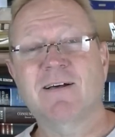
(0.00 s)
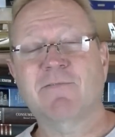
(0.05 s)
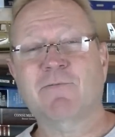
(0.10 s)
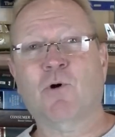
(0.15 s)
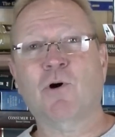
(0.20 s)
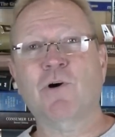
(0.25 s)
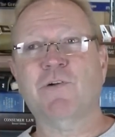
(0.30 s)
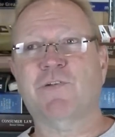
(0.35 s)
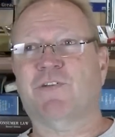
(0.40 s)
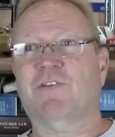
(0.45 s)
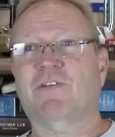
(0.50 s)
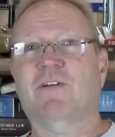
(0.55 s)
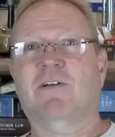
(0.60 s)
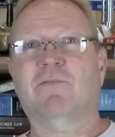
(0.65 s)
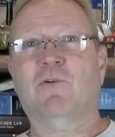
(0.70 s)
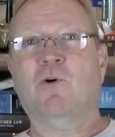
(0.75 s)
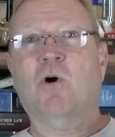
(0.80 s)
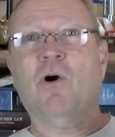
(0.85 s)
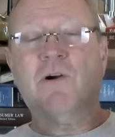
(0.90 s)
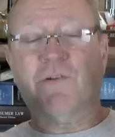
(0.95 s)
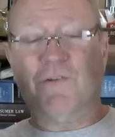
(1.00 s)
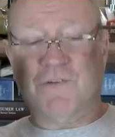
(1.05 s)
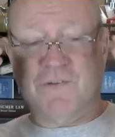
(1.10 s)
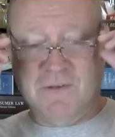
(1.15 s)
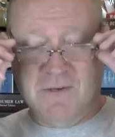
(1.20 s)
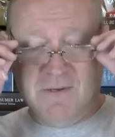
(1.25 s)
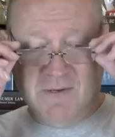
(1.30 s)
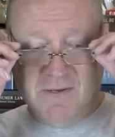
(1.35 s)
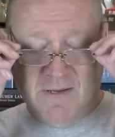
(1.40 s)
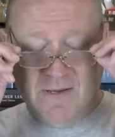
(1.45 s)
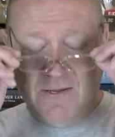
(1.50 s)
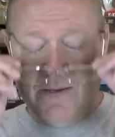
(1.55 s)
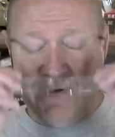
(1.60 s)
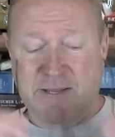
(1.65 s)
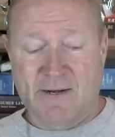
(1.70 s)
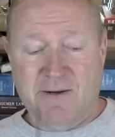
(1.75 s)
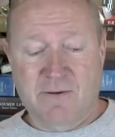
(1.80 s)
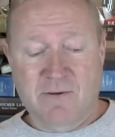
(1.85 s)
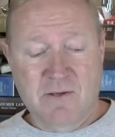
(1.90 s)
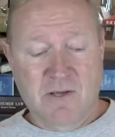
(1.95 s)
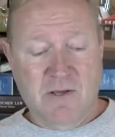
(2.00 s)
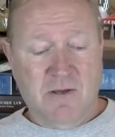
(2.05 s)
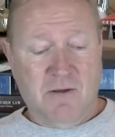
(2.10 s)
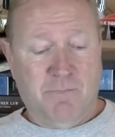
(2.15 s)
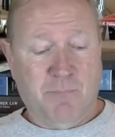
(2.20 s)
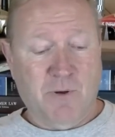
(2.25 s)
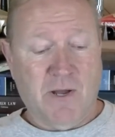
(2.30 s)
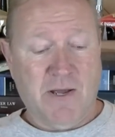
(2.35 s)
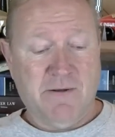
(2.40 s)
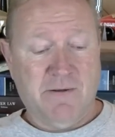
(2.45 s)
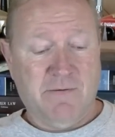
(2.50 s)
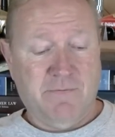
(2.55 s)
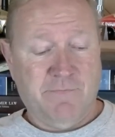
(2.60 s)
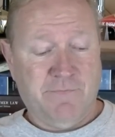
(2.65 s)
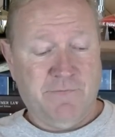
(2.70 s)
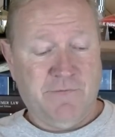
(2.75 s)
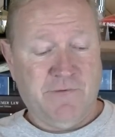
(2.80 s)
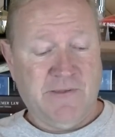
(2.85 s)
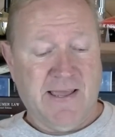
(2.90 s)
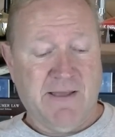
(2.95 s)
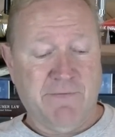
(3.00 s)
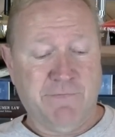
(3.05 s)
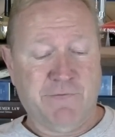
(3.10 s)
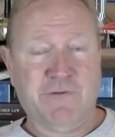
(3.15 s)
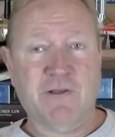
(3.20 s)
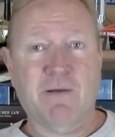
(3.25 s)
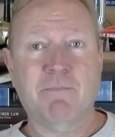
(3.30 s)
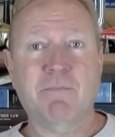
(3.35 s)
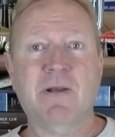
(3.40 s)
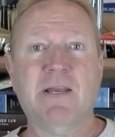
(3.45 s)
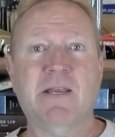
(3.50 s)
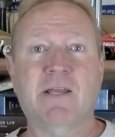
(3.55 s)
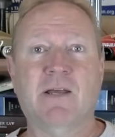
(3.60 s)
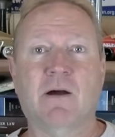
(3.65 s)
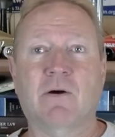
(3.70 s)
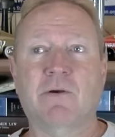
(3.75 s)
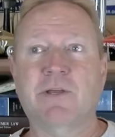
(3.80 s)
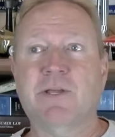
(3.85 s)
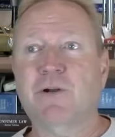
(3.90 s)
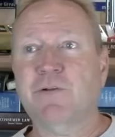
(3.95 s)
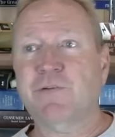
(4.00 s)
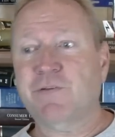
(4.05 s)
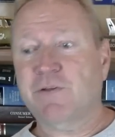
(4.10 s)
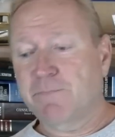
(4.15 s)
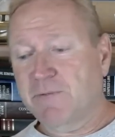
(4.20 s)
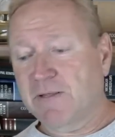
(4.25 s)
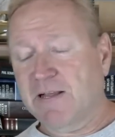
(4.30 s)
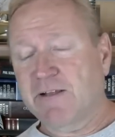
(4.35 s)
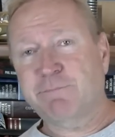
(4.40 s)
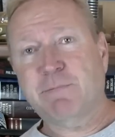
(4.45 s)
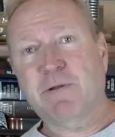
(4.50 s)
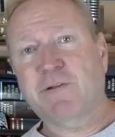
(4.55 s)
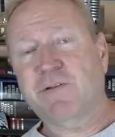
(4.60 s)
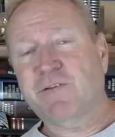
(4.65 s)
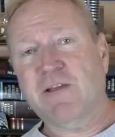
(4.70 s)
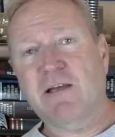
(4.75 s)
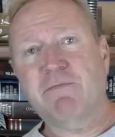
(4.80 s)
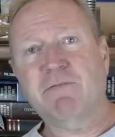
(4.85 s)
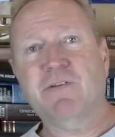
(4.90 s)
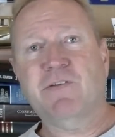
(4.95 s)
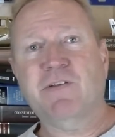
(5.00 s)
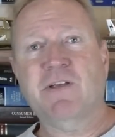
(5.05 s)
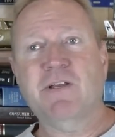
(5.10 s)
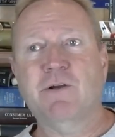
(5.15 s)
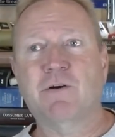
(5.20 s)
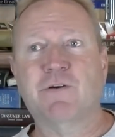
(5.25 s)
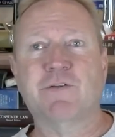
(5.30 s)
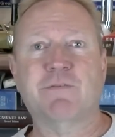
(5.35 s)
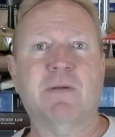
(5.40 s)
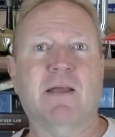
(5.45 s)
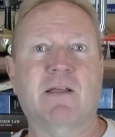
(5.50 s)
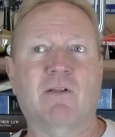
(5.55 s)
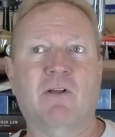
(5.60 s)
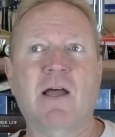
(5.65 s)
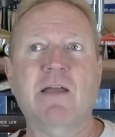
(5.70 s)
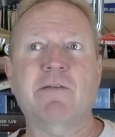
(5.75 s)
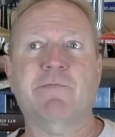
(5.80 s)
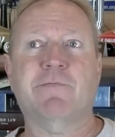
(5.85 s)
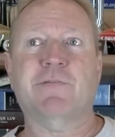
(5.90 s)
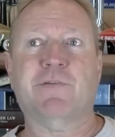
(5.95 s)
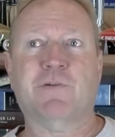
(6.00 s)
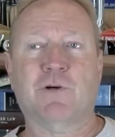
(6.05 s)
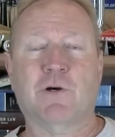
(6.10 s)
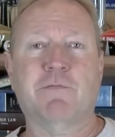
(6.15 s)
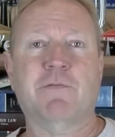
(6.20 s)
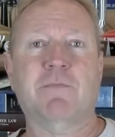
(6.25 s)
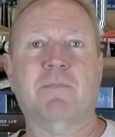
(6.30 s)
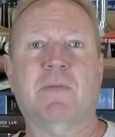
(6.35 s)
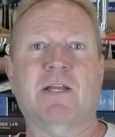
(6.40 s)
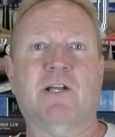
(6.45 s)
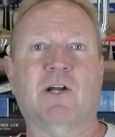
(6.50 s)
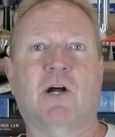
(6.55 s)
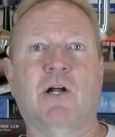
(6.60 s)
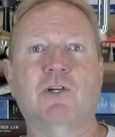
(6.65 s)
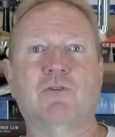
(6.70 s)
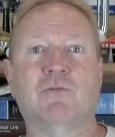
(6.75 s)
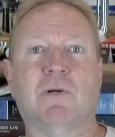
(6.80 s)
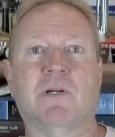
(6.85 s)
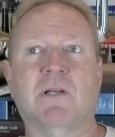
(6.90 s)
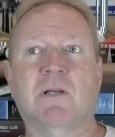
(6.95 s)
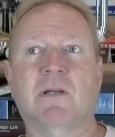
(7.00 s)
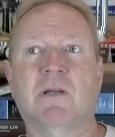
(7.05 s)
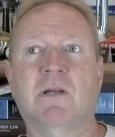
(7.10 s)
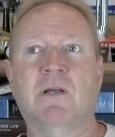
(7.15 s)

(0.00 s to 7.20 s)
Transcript: Of course, of course, you know, but to have somebody go, you know something, I spent 17 years of my life serving my country.